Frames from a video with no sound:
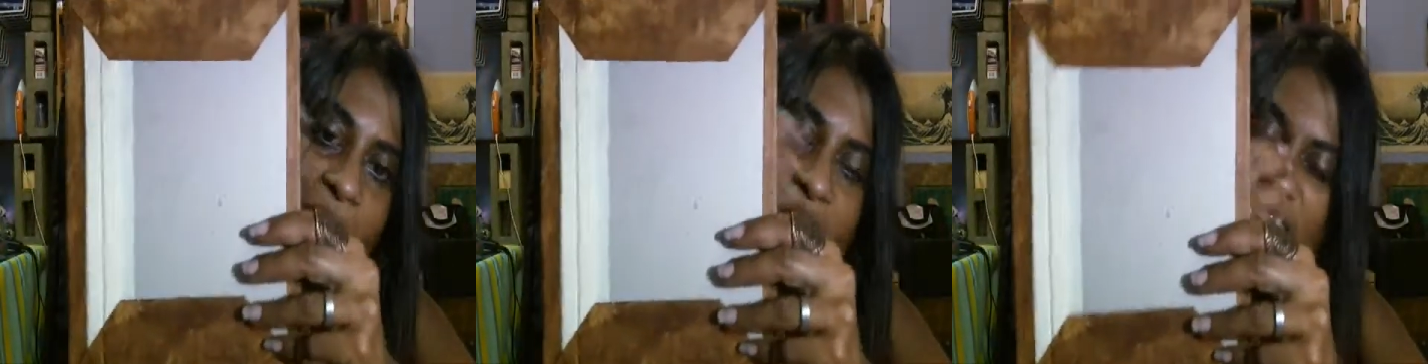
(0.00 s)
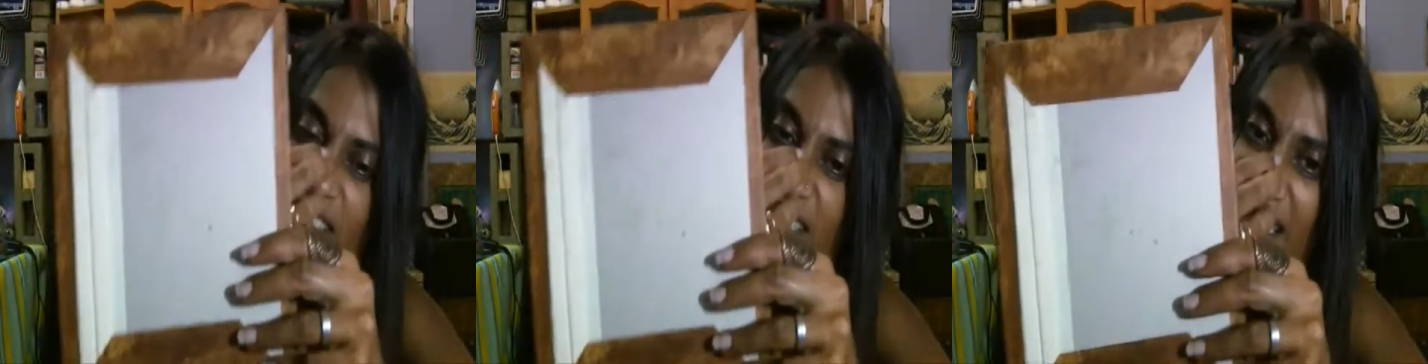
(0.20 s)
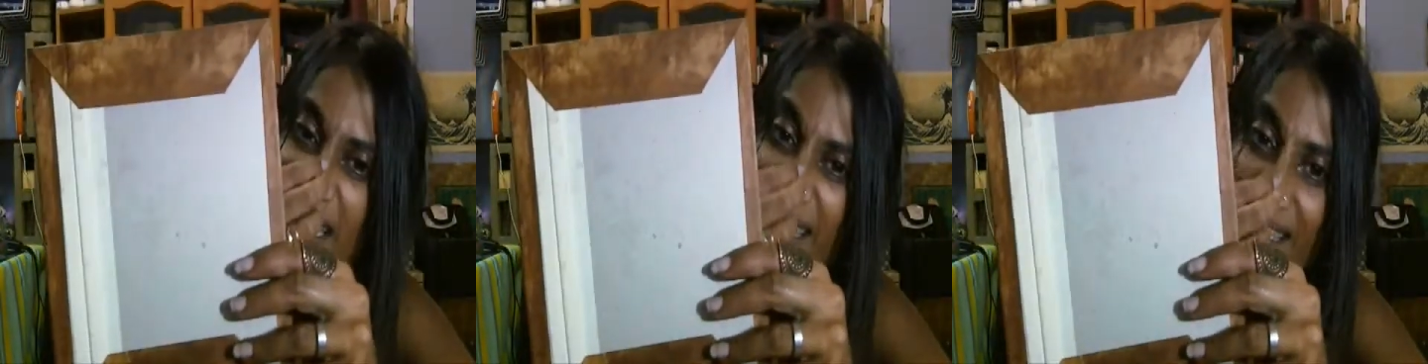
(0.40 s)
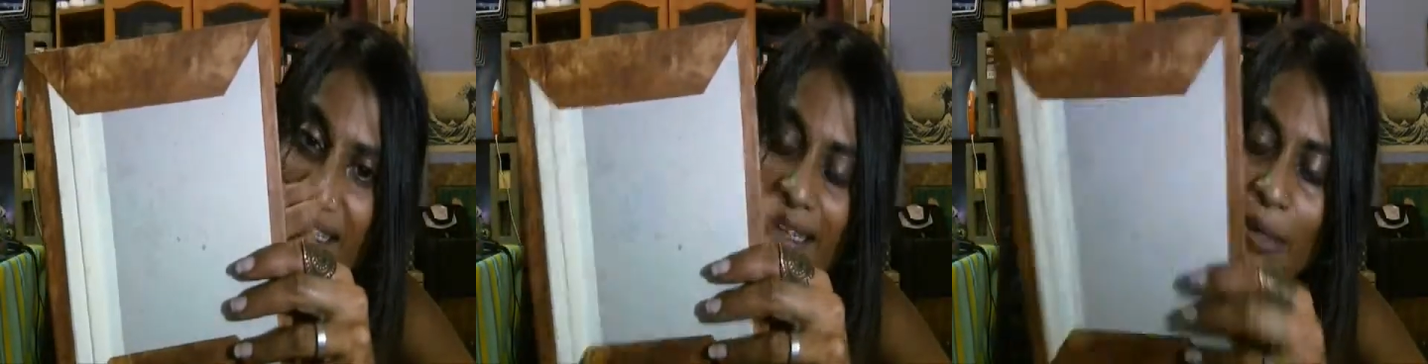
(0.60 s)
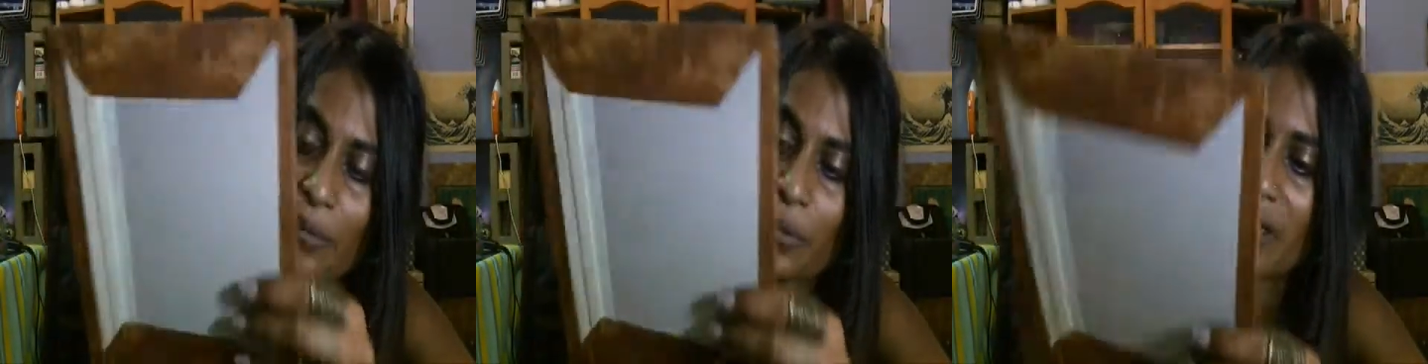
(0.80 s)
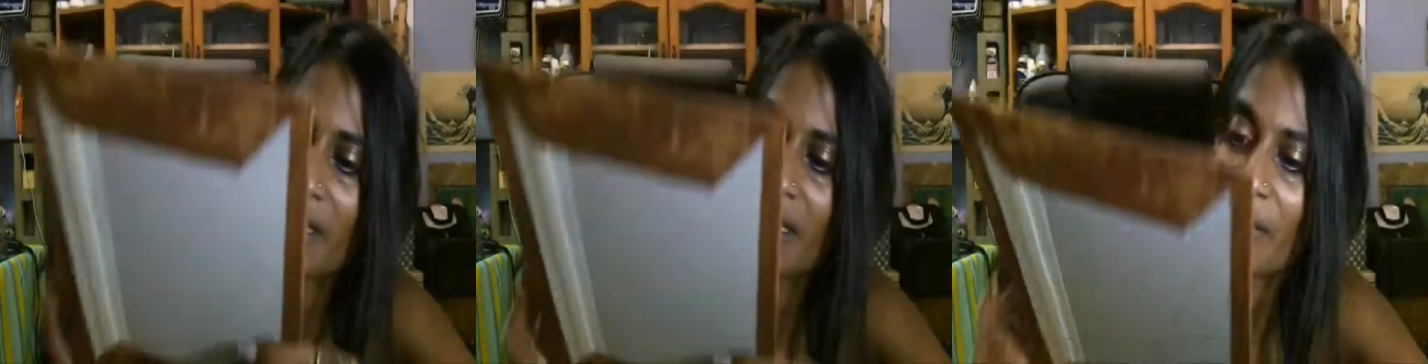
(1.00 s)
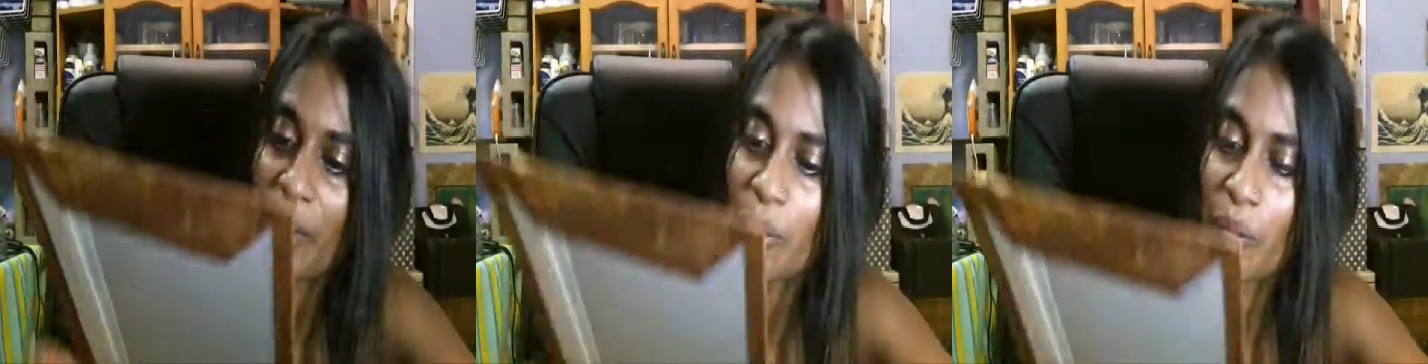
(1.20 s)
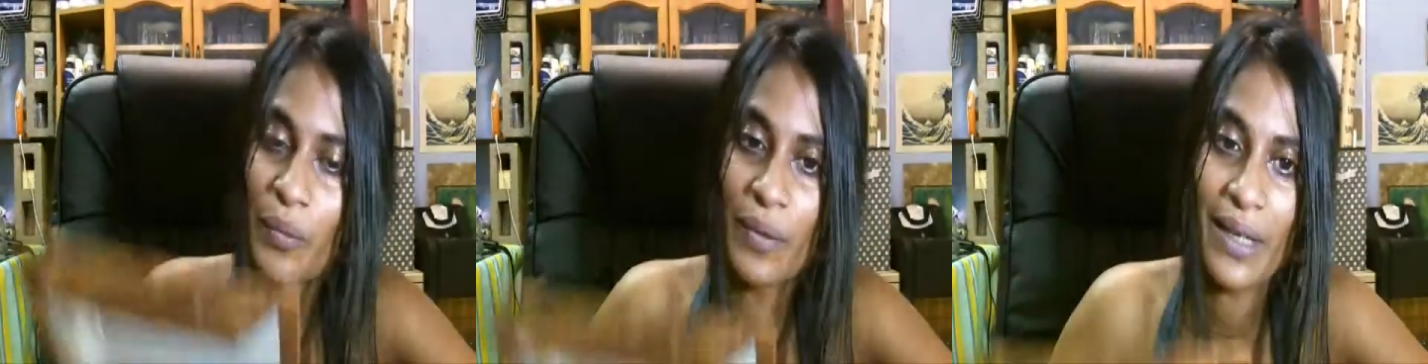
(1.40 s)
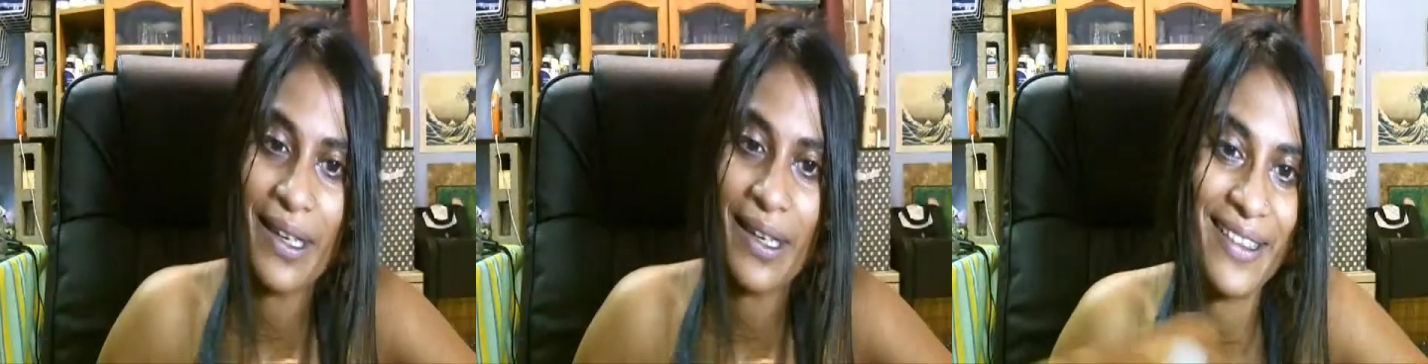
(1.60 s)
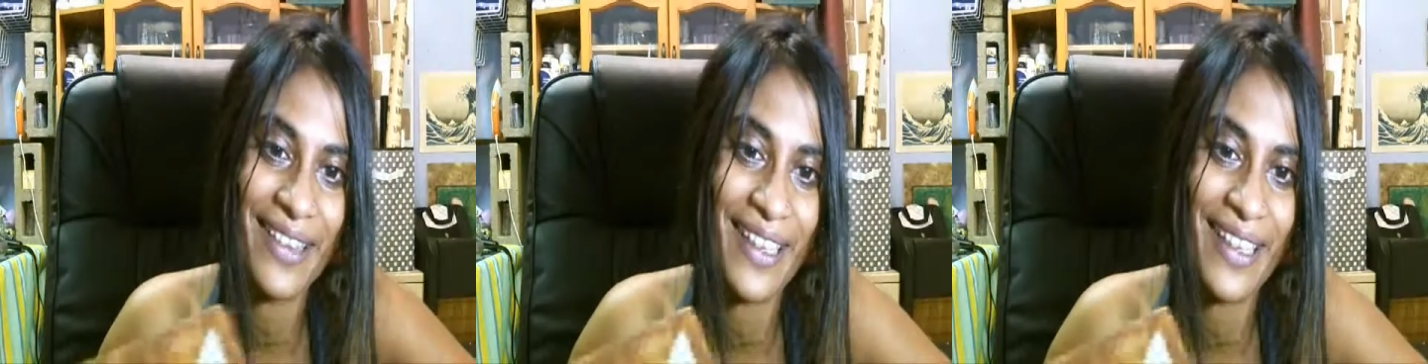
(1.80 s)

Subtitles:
because I think that would give it like